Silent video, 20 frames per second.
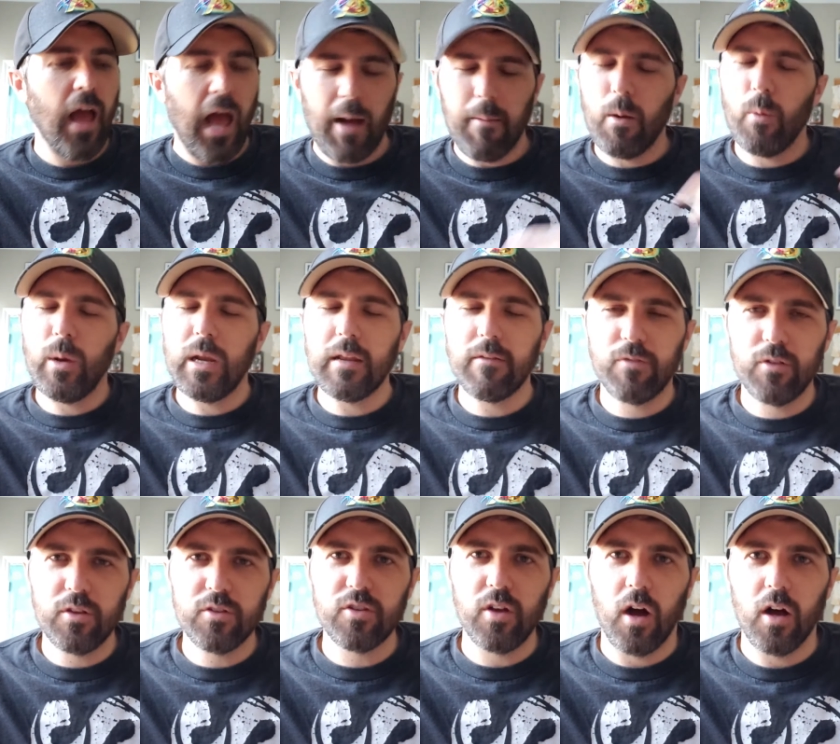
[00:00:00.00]
Am I waiting for
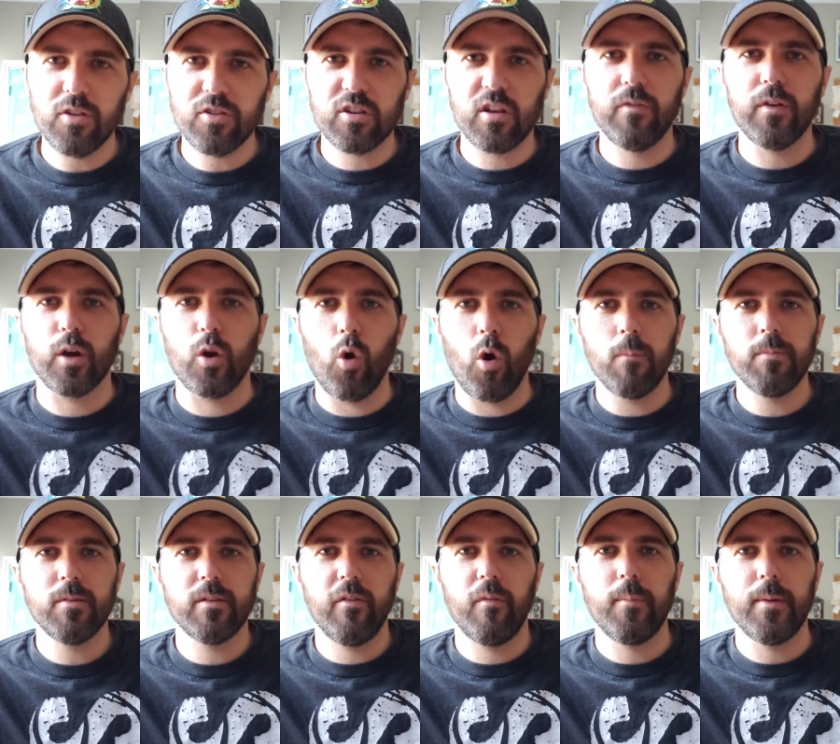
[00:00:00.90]
this husk of a
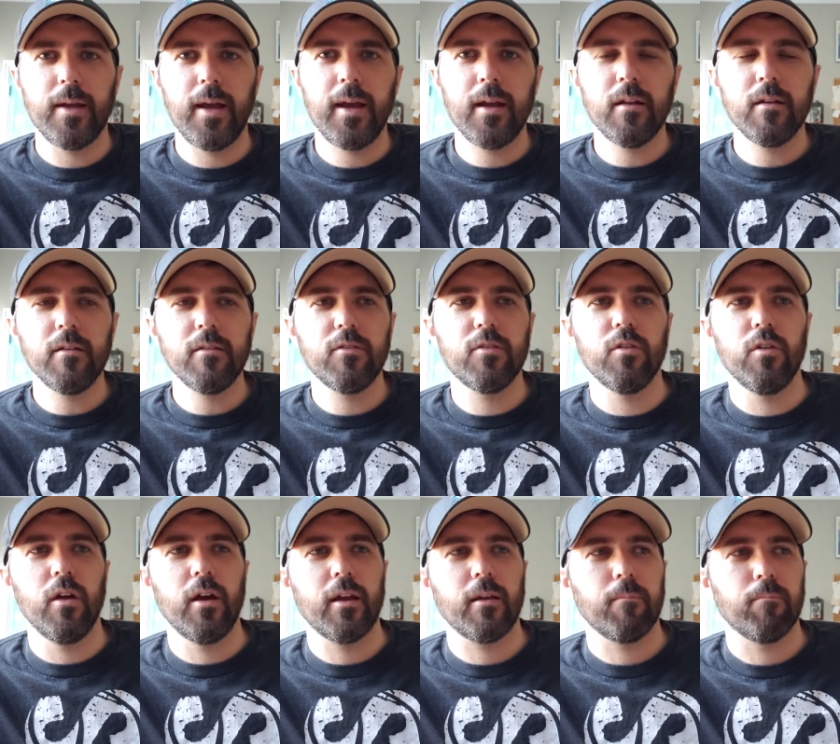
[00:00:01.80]
corpse of a banana to
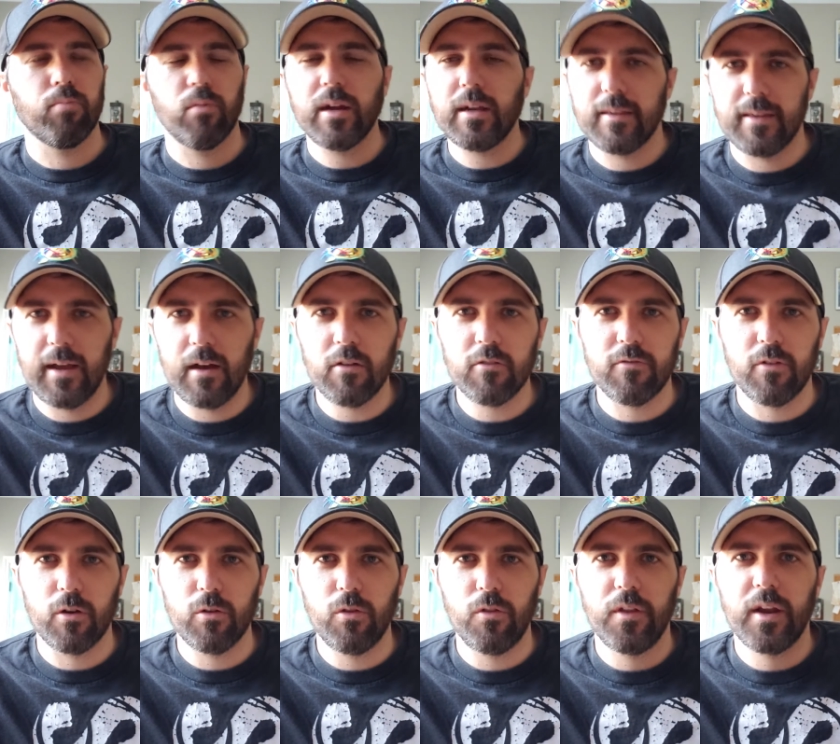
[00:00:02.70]
like break down
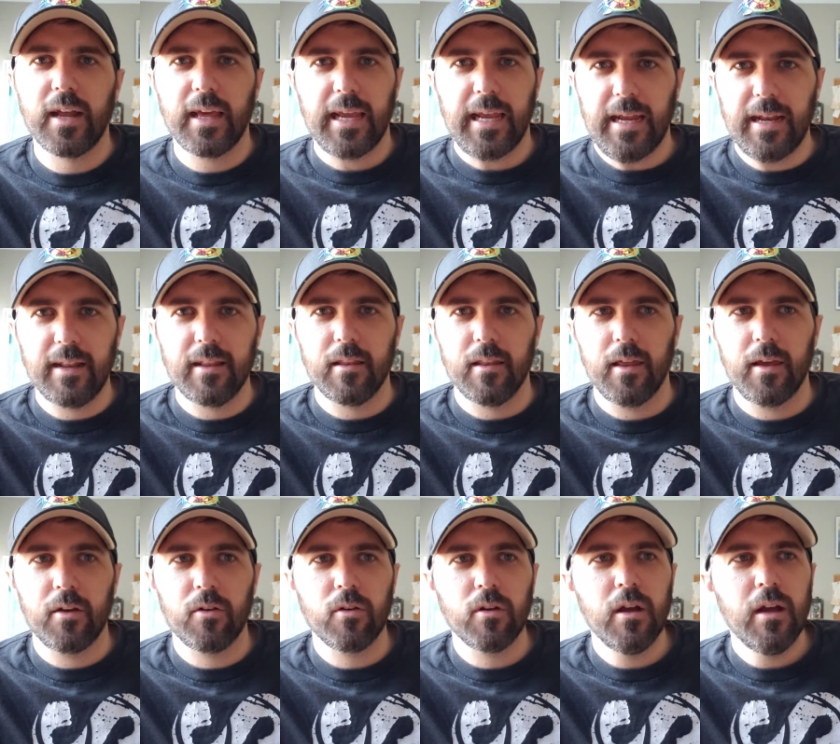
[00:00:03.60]
further, then I eat it
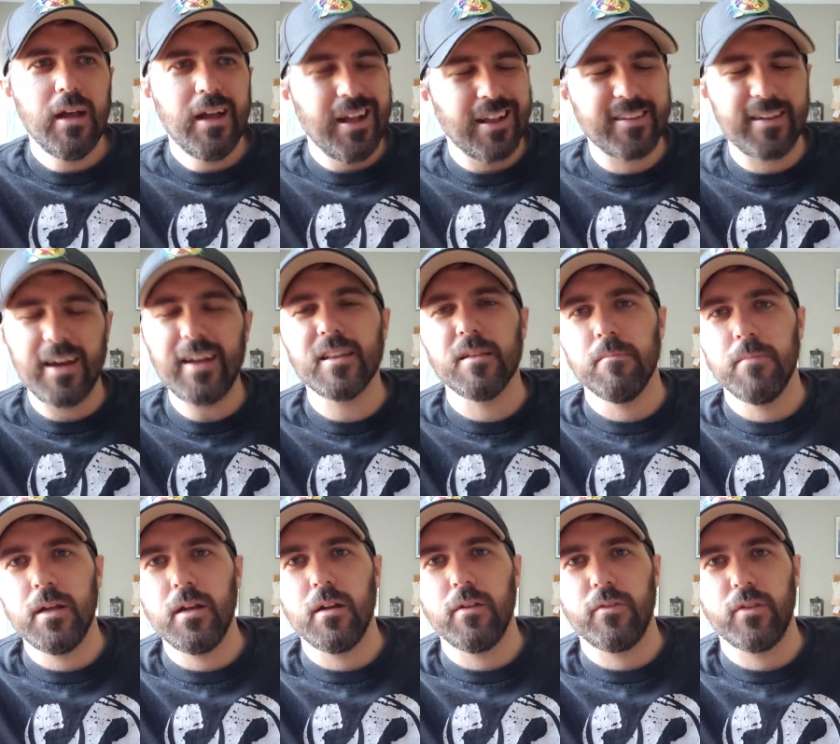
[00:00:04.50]
later? It's kind of
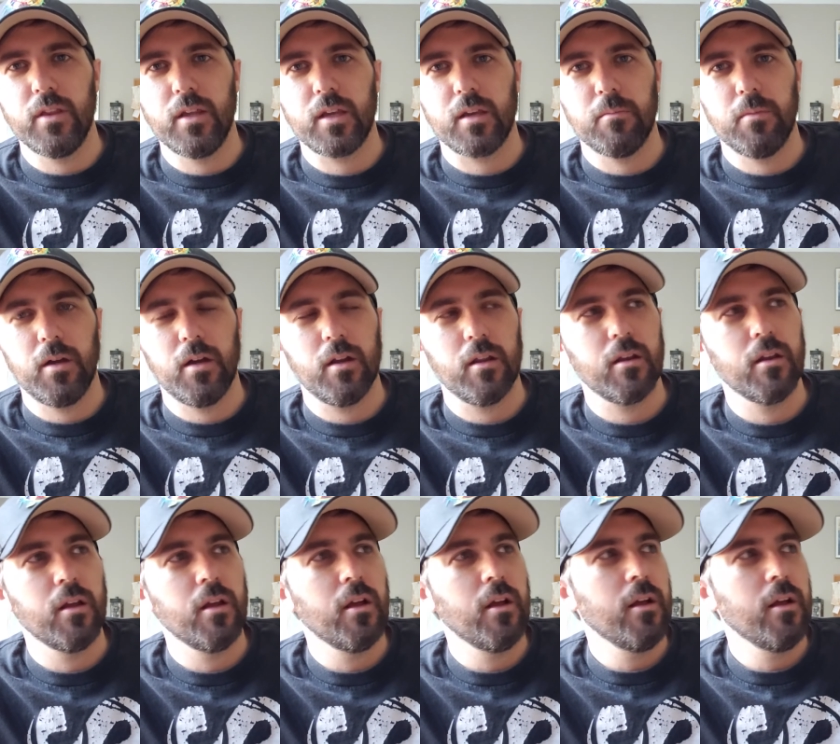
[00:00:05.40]
demented if you think about it.
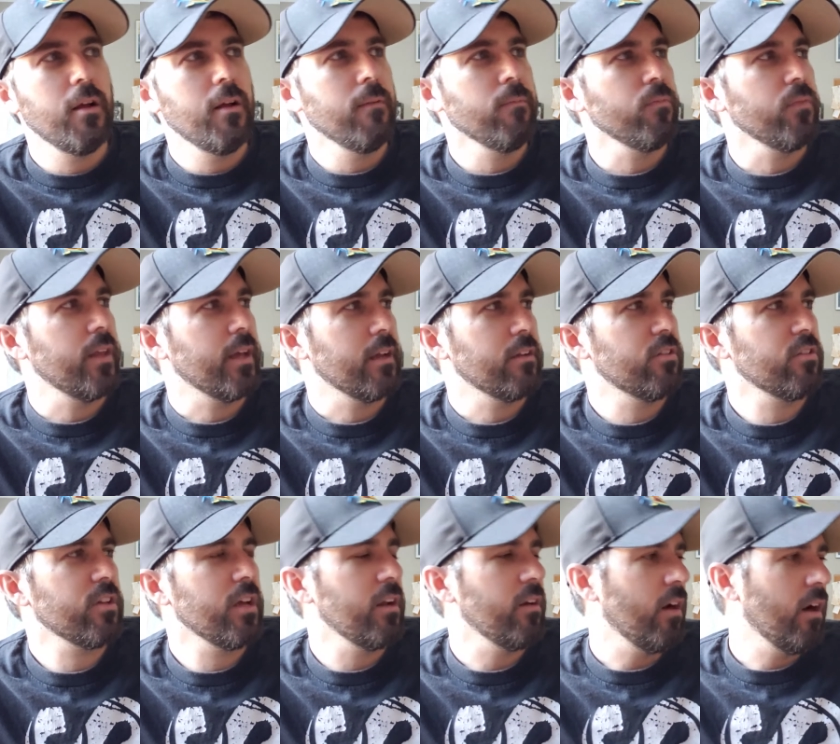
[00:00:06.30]
Like, it's just
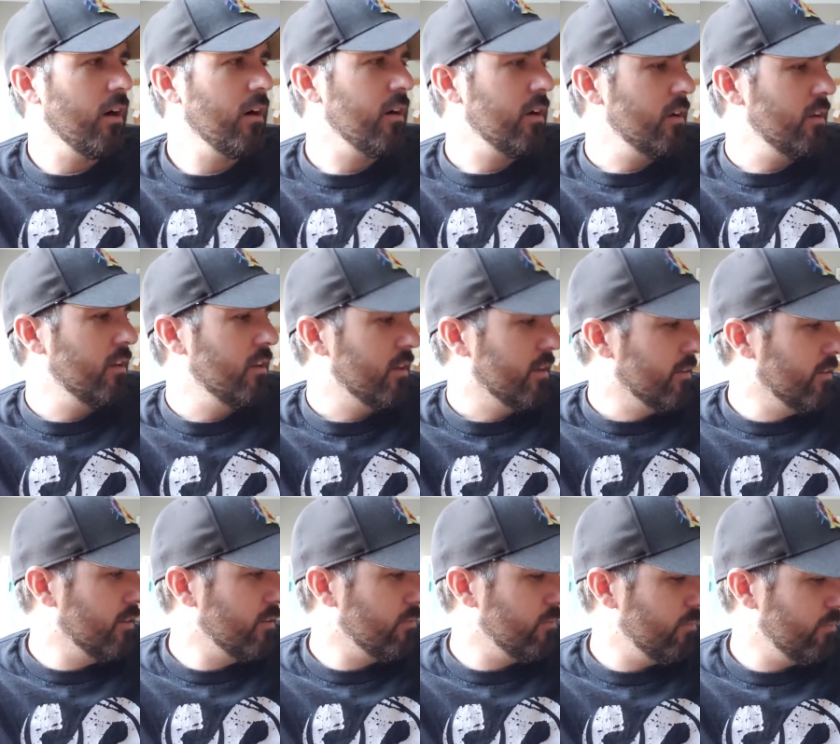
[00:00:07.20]
kind of odd. Like,
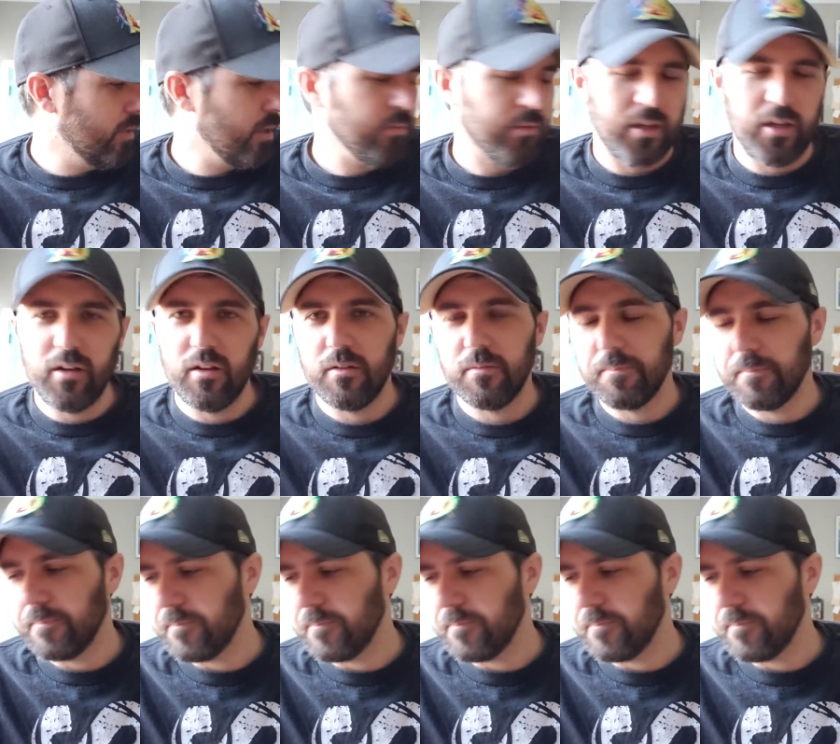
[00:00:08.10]
I don't get it.